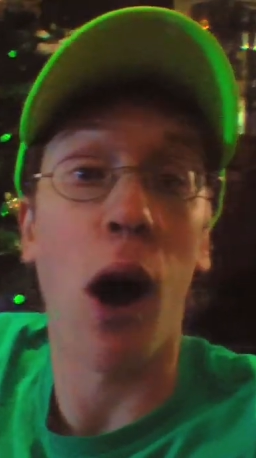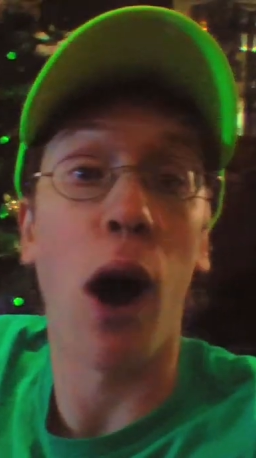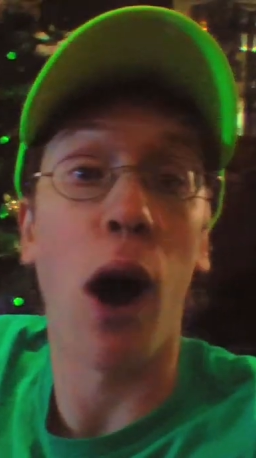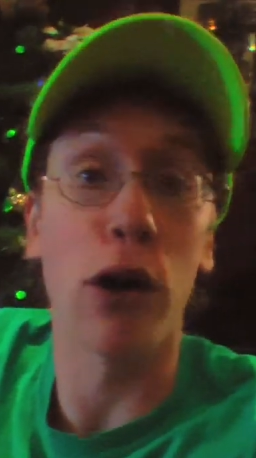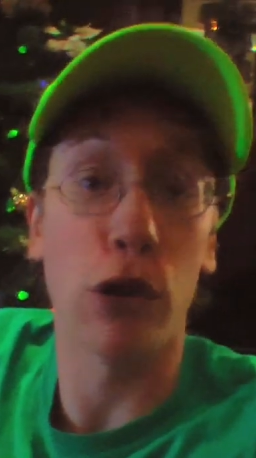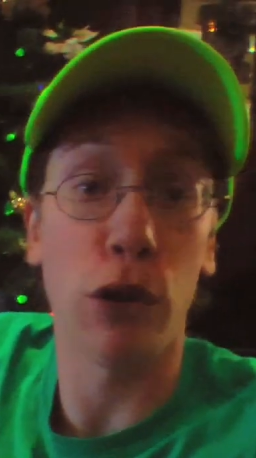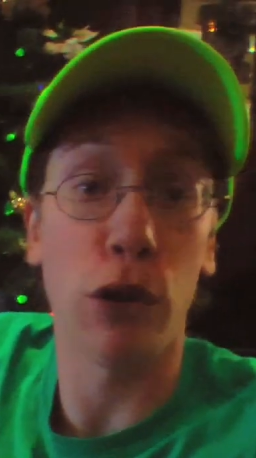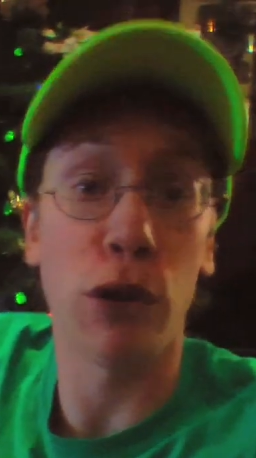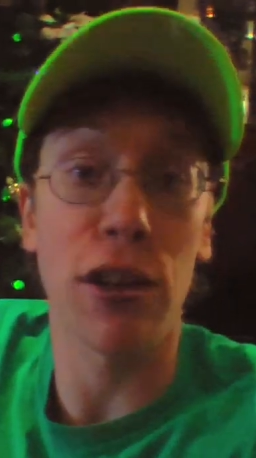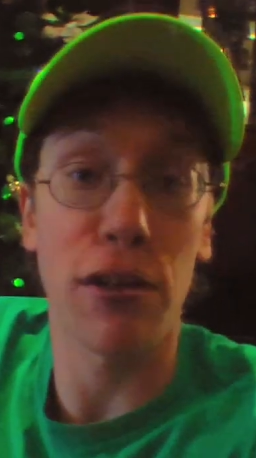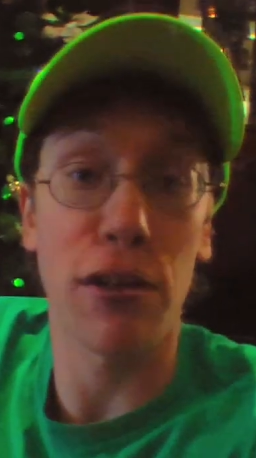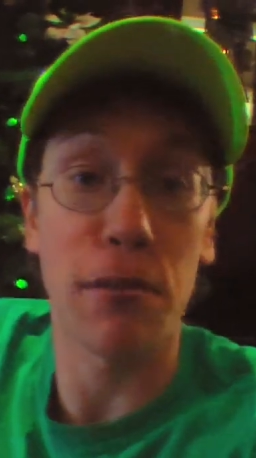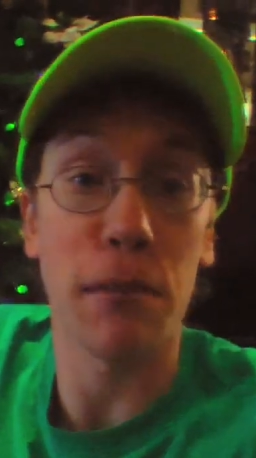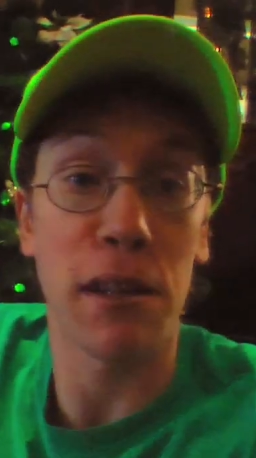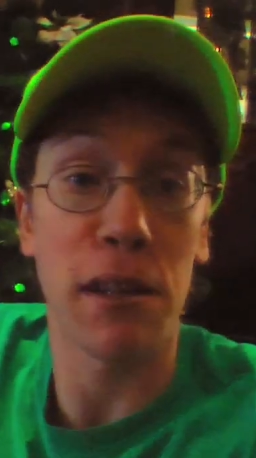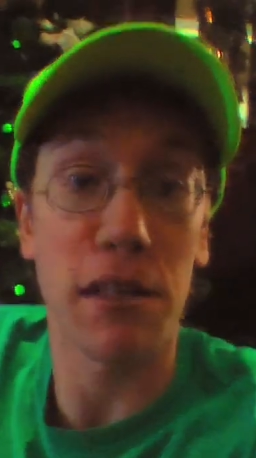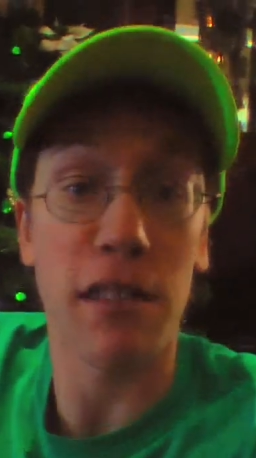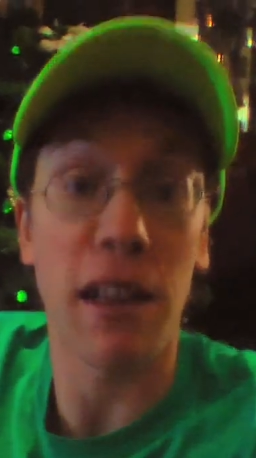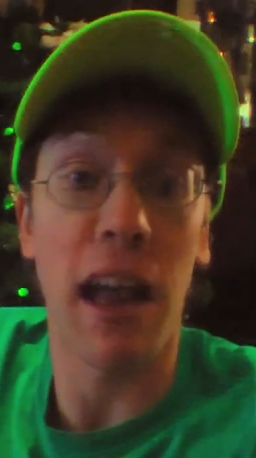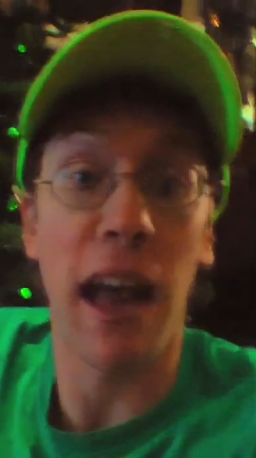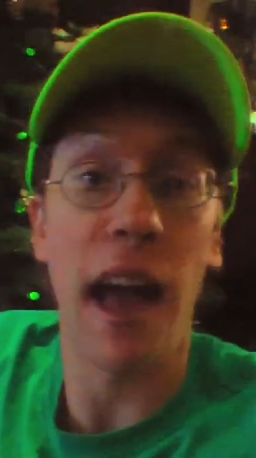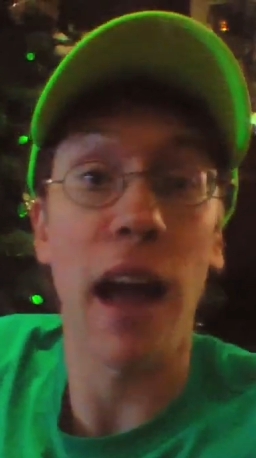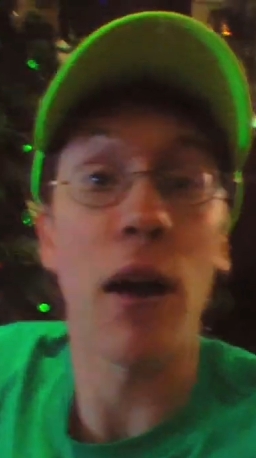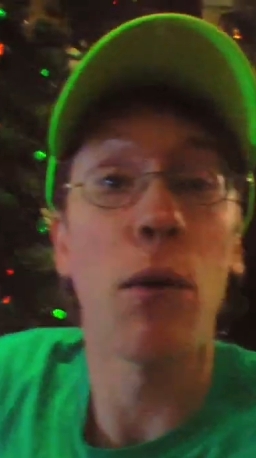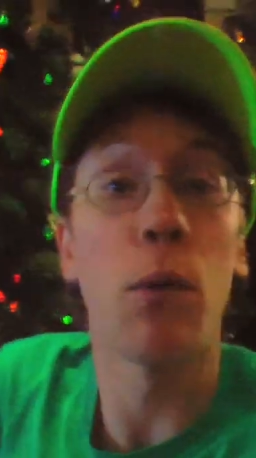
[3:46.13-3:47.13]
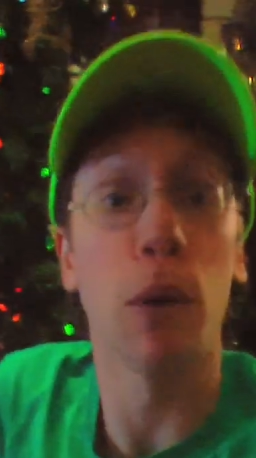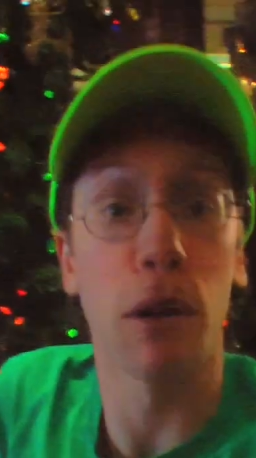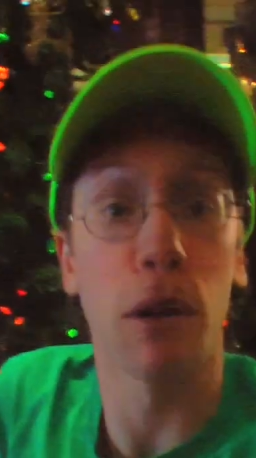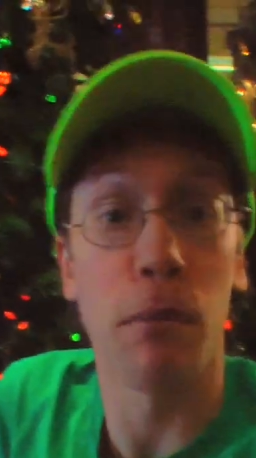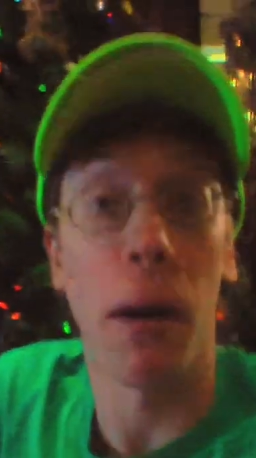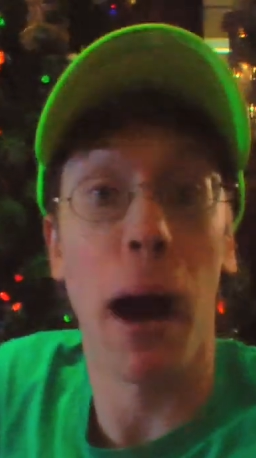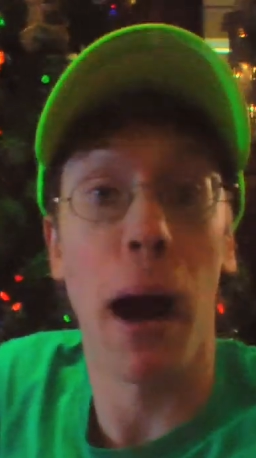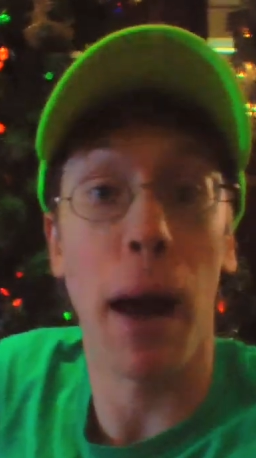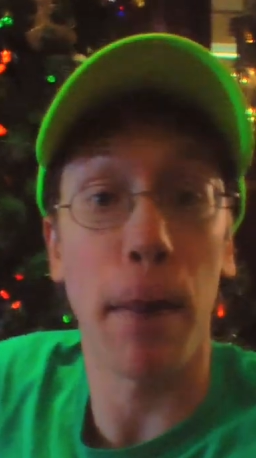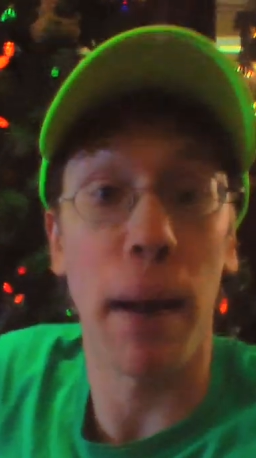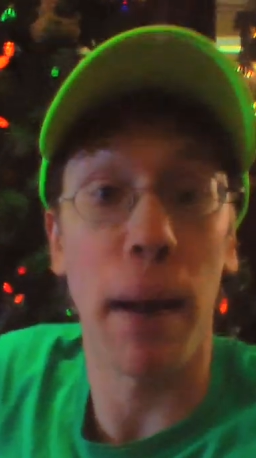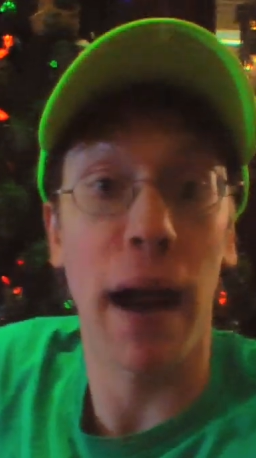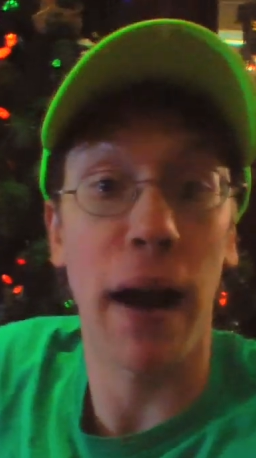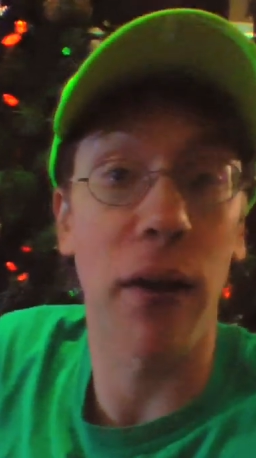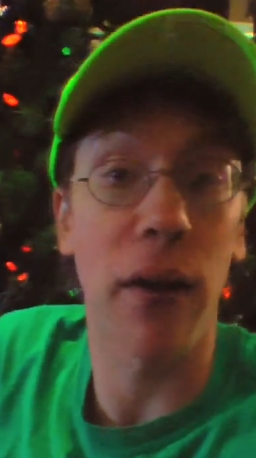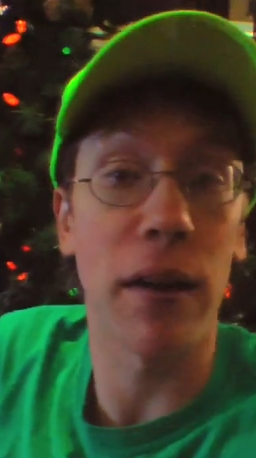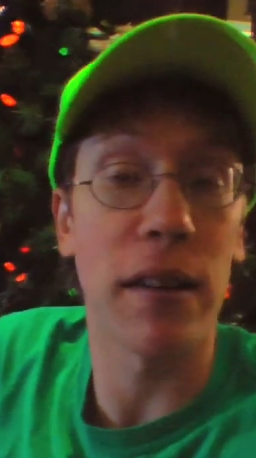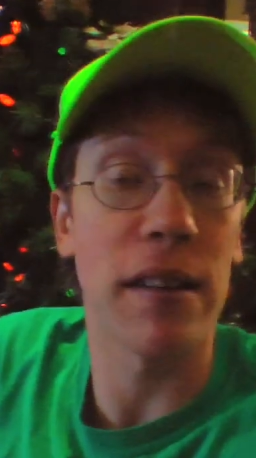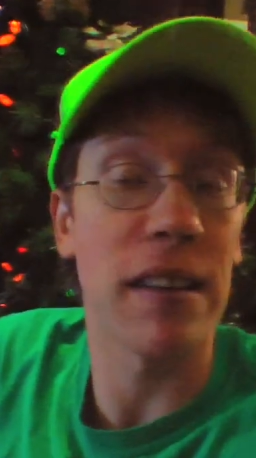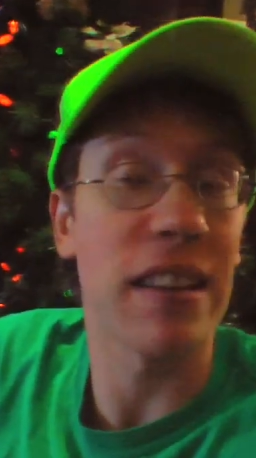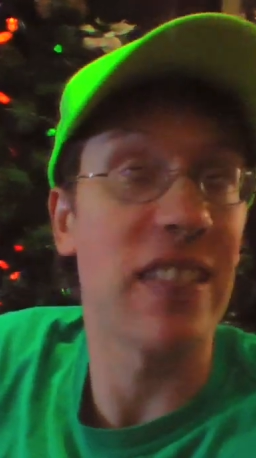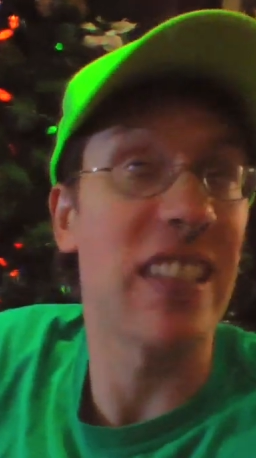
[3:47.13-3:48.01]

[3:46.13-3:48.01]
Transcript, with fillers: on Christmas Day with my parents.